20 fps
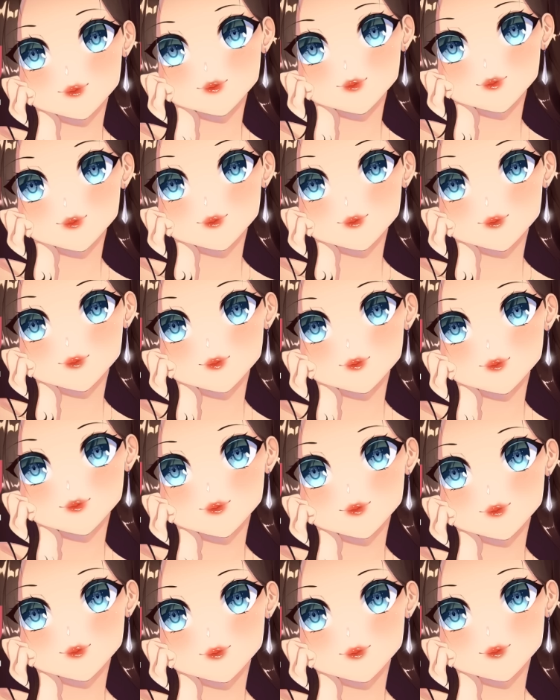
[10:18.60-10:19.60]
It's easier
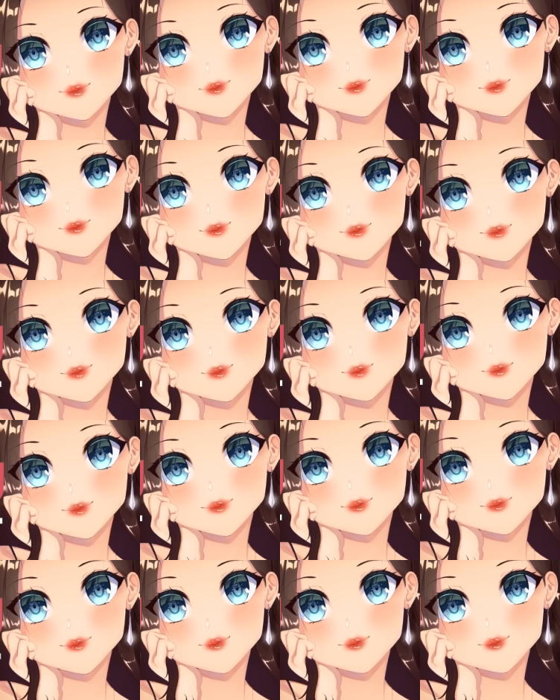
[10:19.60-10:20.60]
said than done,
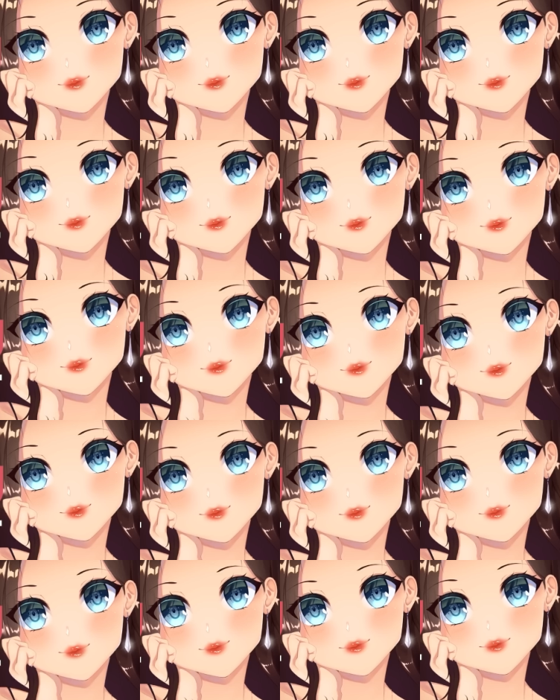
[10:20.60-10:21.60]
but
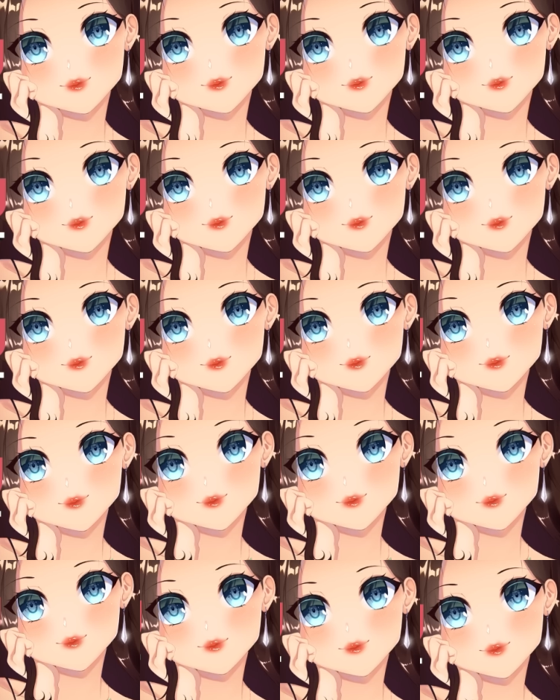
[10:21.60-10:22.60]
you literally have
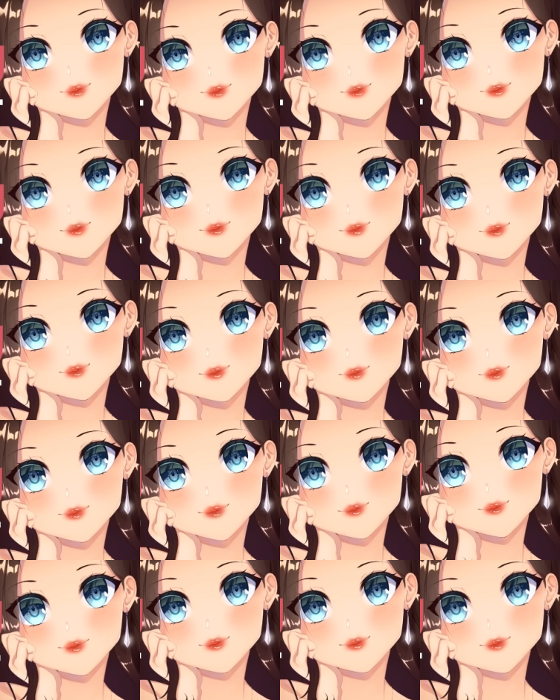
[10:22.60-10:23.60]
everything inside
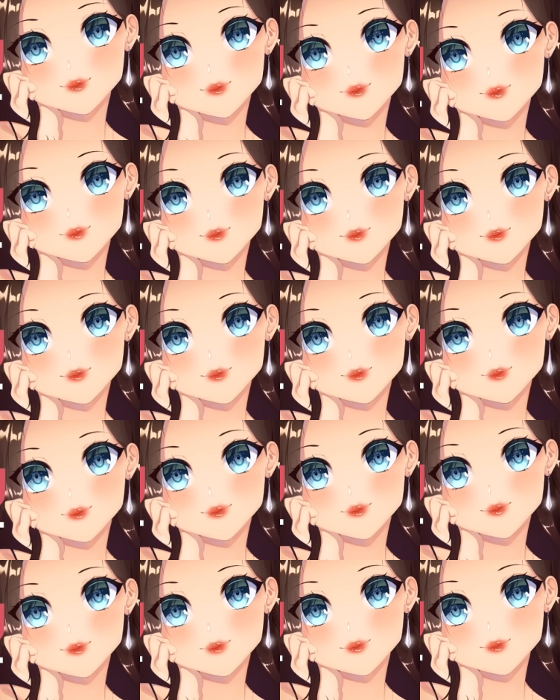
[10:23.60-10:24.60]
you already.
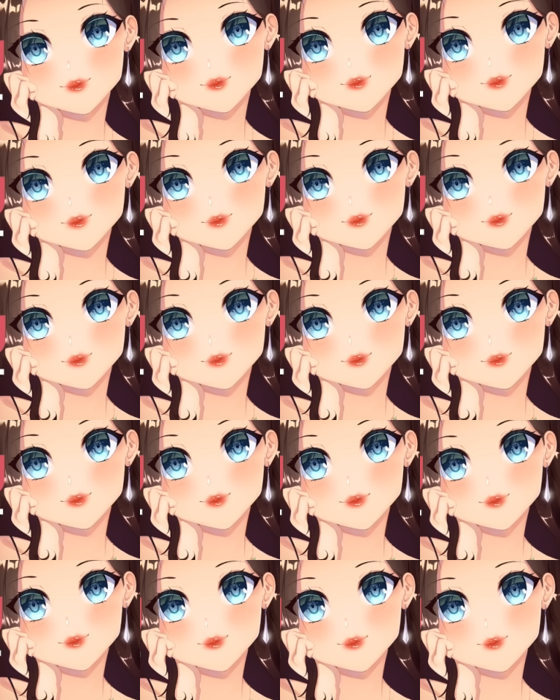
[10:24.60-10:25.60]
You just need to
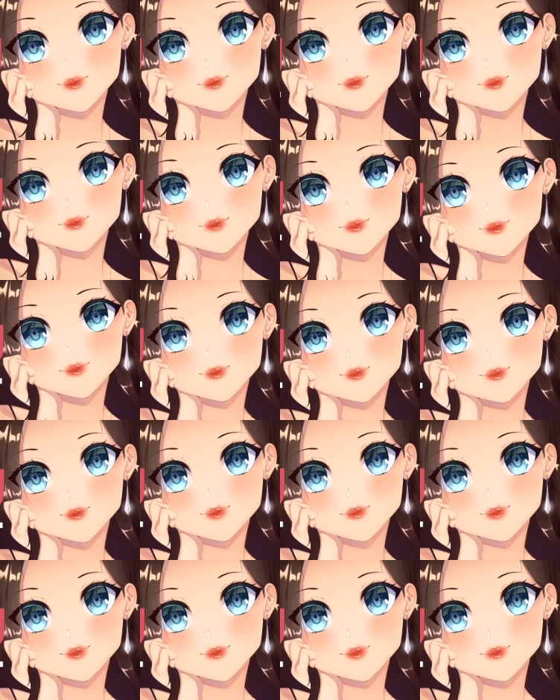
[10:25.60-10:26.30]
own it.